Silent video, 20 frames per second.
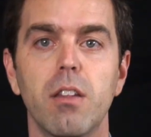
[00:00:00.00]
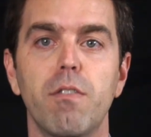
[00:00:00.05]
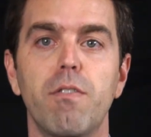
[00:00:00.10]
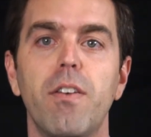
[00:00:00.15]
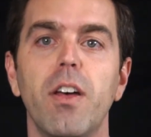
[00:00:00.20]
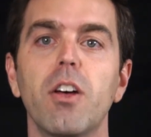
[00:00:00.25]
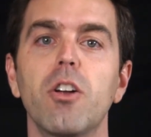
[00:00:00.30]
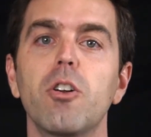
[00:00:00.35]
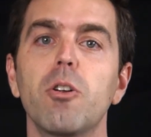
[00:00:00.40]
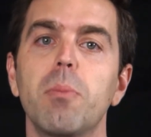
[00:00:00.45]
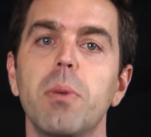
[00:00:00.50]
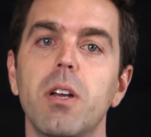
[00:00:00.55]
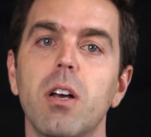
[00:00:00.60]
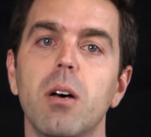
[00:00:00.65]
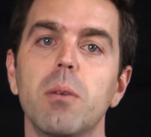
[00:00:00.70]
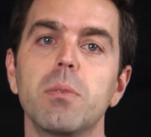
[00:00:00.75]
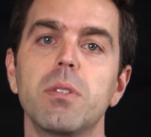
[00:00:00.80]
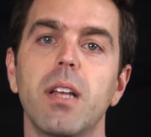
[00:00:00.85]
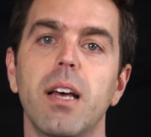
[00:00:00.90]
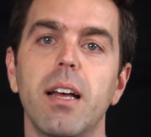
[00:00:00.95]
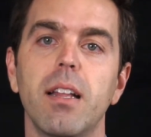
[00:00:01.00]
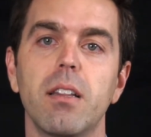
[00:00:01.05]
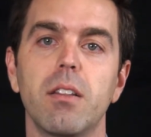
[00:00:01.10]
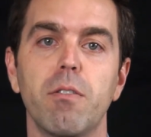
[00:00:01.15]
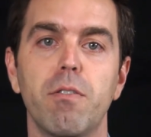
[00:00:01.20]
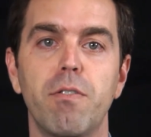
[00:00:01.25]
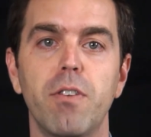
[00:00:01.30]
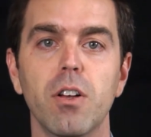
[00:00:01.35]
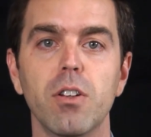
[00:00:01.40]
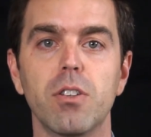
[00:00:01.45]
the failure becomes that the
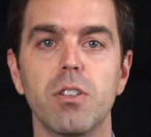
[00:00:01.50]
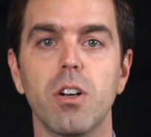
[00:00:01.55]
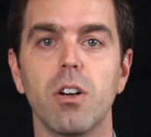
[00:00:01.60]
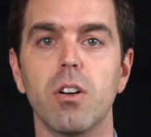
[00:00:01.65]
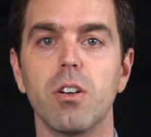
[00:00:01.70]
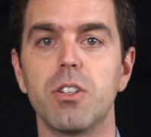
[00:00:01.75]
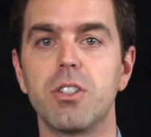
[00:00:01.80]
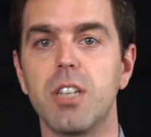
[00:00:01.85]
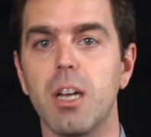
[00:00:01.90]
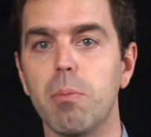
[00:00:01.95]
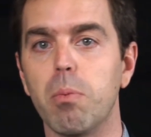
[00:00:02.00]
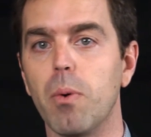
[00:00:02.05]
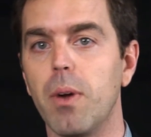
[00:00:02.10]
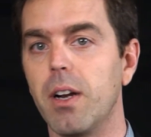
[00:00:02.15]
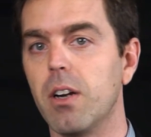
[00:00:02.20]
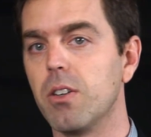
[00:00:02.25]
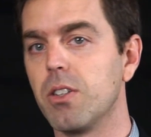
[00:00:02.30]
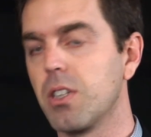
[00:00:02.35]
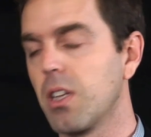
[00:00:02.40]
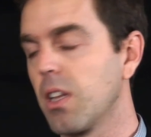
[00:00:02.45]
filter or separator is